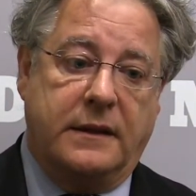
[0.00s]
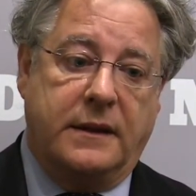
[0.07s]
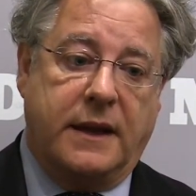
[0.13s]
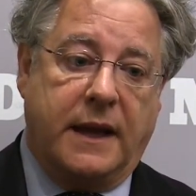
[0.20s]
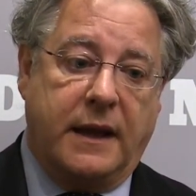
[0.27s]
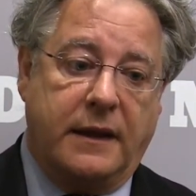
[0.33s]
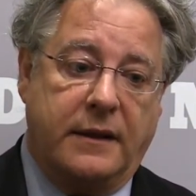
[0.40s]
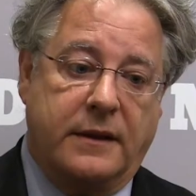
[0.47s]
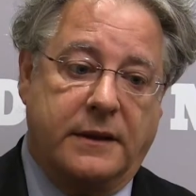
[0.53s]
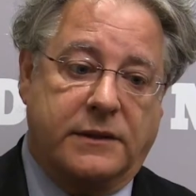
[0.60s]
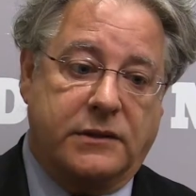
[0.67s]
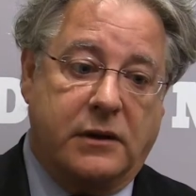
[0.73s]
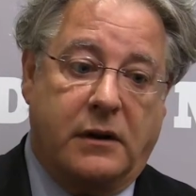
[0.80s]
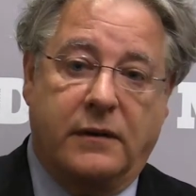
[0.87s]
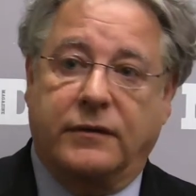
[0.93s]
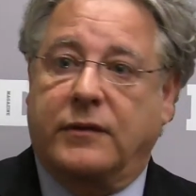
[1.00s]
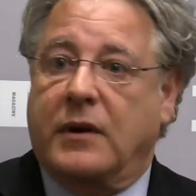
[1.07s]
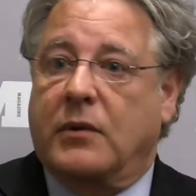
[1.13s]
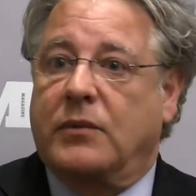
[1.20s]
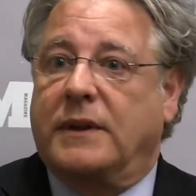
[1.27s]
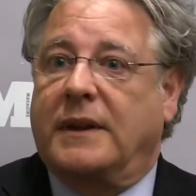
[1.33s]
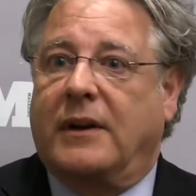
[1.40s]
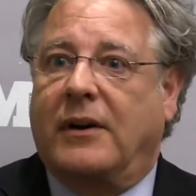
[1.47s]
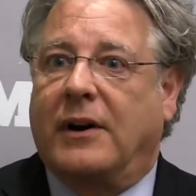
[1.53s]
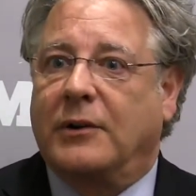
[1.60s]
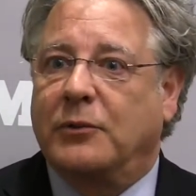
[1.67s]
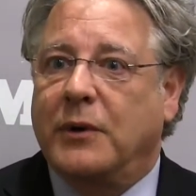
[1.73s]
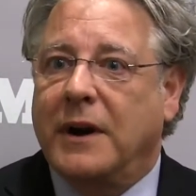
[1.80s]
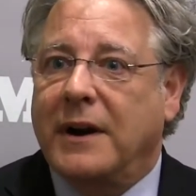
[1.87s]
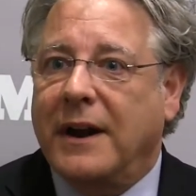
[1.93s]
the, the software with the
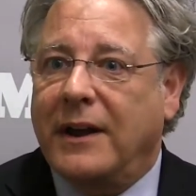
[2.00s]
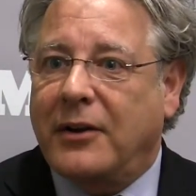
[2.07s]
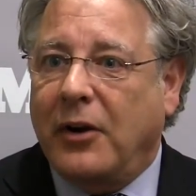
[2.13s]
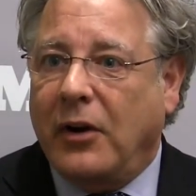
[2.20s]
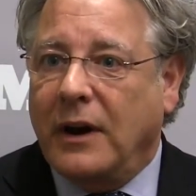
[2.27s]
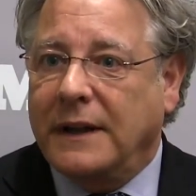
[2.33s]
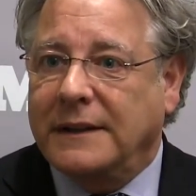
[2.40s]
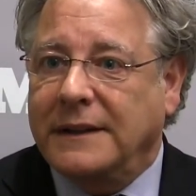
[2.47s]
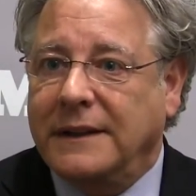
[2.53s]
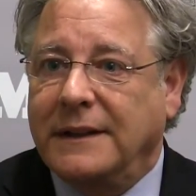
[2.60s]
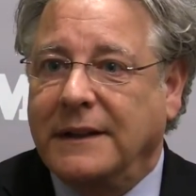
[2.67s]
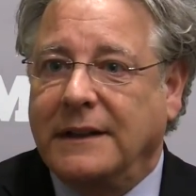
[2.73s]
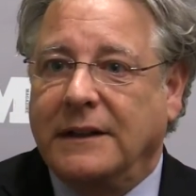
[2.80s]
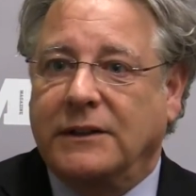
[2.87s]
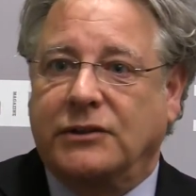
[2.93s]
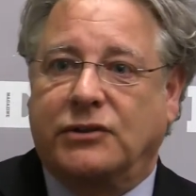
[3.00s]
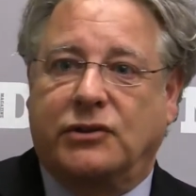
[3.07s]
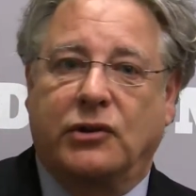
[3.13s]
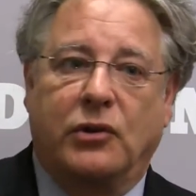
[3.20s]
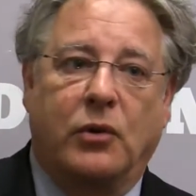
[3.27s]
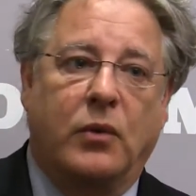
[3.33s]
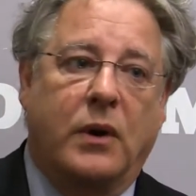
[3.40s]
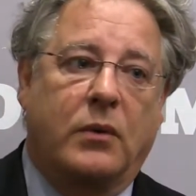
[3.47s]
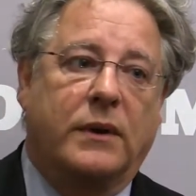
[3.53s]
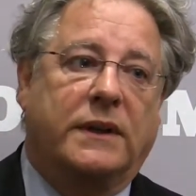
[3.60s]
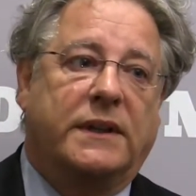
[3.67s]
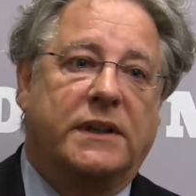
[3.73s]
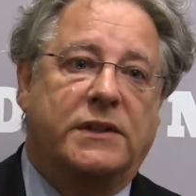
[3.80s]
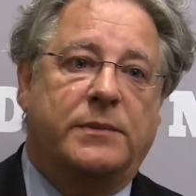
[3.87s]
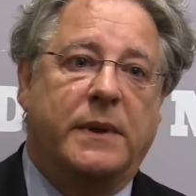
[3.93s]
hardware, I call it. So where we
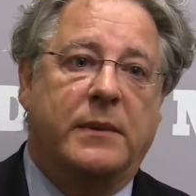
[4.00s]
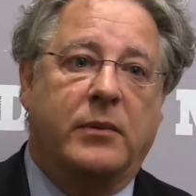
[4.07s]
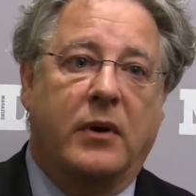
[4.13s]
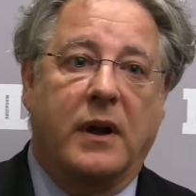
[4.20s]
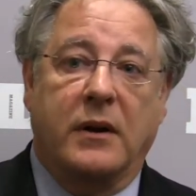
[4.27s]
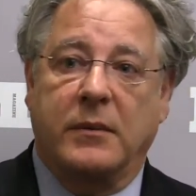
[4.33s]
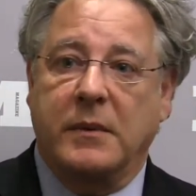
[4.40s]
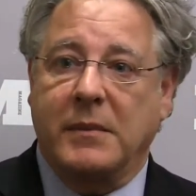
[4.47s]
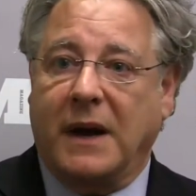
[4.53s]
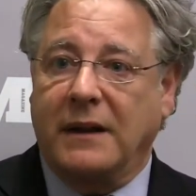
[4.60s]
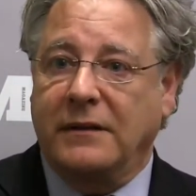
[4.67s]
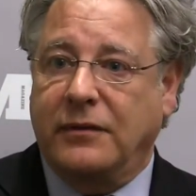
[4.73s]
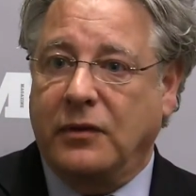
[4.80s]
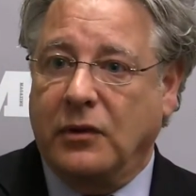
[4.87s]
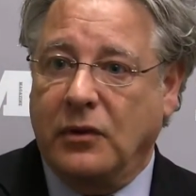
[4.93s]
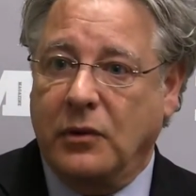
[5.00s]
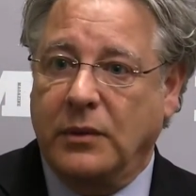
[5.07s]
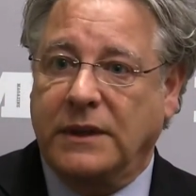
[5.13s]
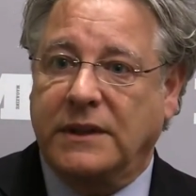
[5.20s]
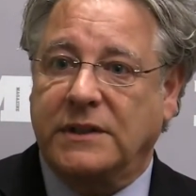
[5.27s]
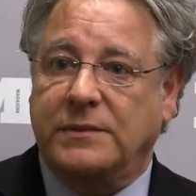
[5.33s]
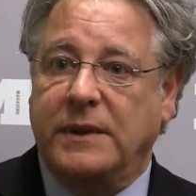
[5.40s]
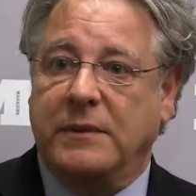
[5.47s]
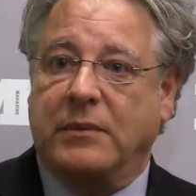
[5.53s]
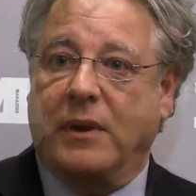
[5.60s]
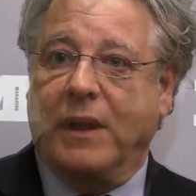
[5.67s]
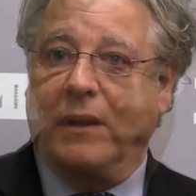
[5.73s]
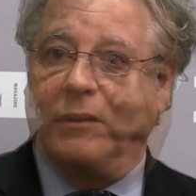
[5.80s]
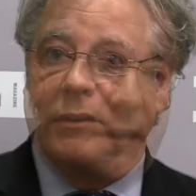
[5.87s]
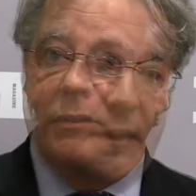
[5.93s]
teach people how to be mindful, we teach people
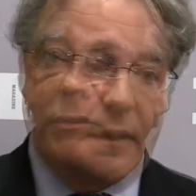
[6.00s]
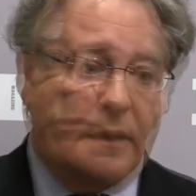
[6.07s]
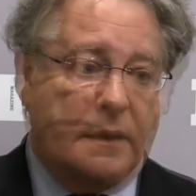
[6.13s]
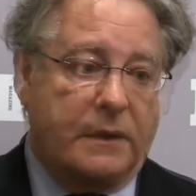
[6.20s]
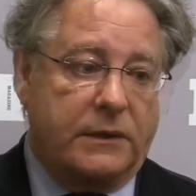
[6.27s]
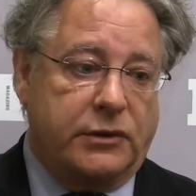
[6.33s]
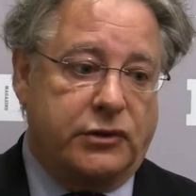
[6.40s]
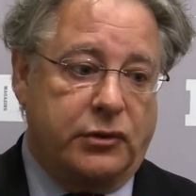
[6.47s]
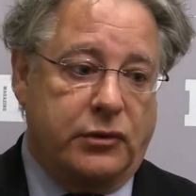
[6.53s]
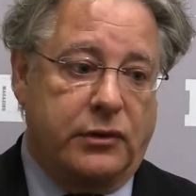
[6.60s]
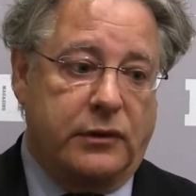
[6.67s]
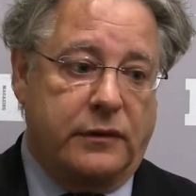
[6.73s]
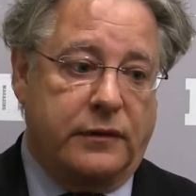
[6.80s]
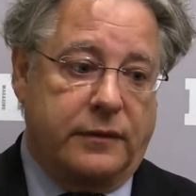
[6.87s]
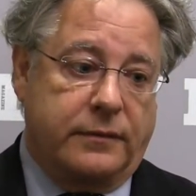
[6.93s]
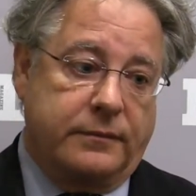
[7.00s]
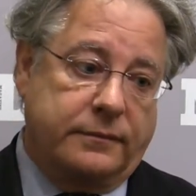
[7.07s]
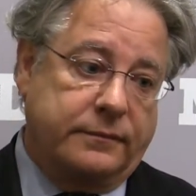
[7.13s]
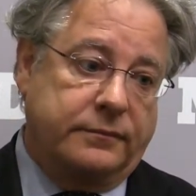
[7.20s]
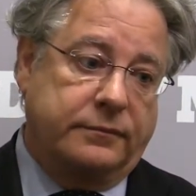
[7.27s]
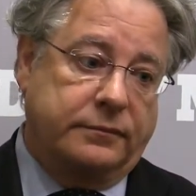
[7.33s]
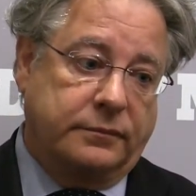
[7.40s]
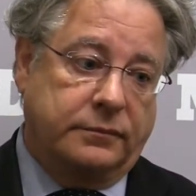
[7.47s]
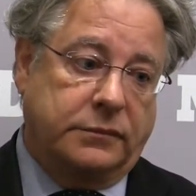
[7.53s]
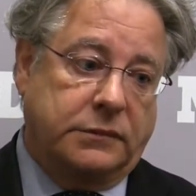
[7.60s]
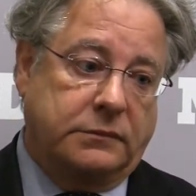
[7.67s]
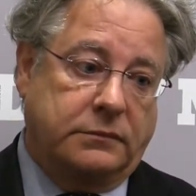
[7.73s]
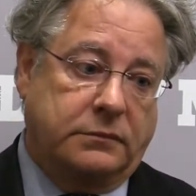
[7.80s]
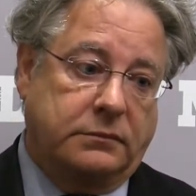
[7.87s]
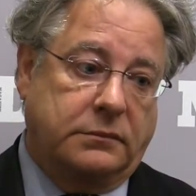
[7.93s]
how to sort of
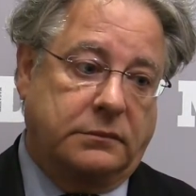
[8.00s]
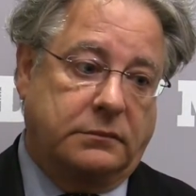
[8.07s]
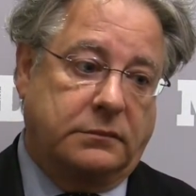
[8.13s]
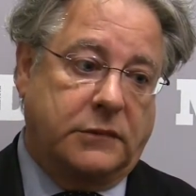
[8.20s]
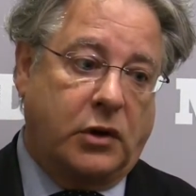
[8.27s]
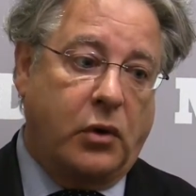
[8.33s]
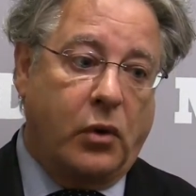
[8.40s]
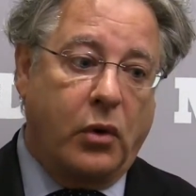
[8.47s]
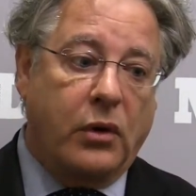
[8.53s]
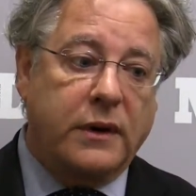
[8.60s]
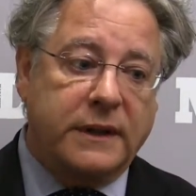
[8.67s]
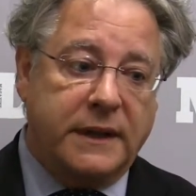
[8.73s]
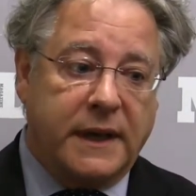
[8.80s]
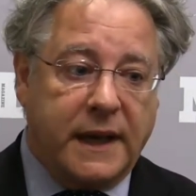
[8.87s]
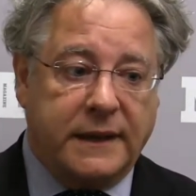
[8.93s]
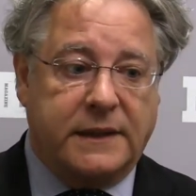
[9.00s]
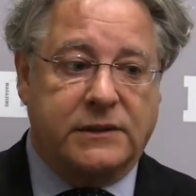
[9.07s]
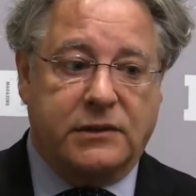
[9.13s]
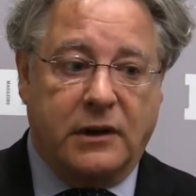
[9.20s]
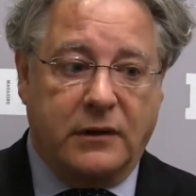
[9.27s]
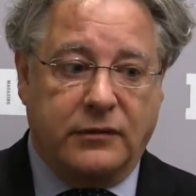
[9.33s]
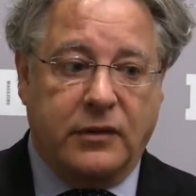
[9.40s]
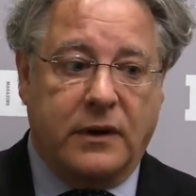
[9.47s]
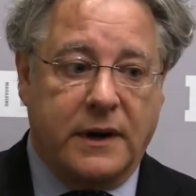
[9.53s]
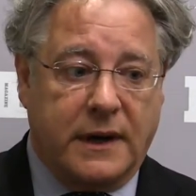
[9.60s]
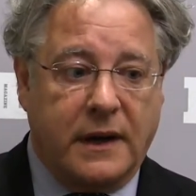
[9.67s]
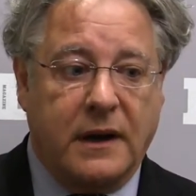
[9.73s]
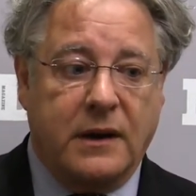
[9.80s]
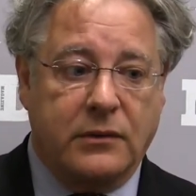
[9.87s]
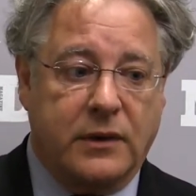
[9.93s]
coordinate the software
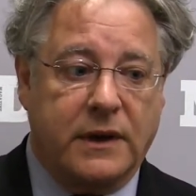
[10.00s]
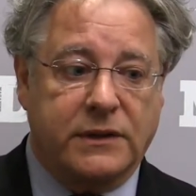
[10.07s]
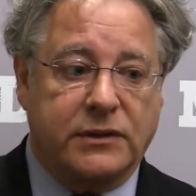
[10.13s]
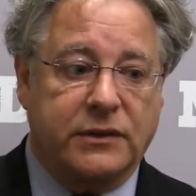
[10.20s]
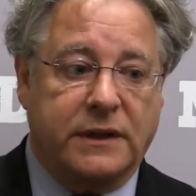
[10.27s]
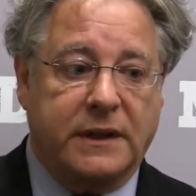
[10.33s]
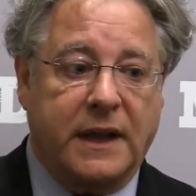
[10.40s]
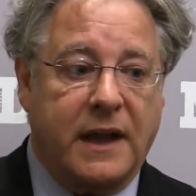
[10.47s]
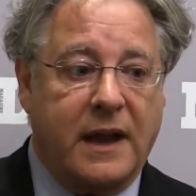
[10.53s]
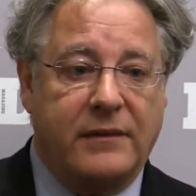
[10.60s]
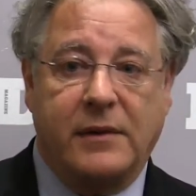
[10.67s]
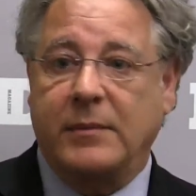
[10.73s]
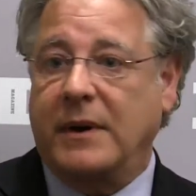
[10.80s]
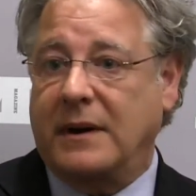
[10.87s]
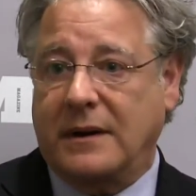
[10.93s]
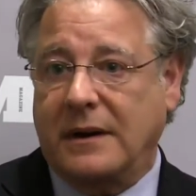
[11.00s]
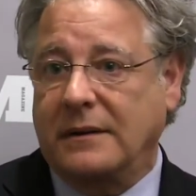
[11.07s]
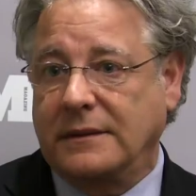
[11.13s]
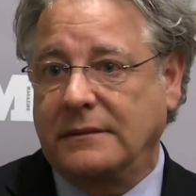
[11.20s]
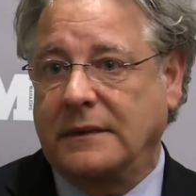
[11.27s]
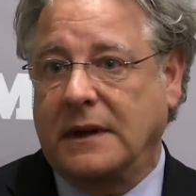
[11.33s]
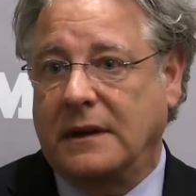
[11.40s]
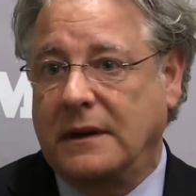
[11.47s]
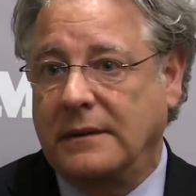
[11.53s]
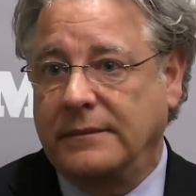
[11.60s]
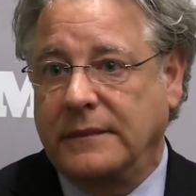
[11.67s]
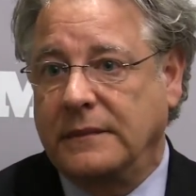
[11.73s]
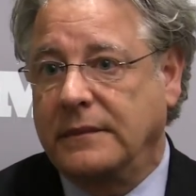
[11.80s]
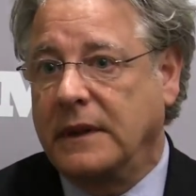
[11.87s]
and the hardware so that they have a better uh,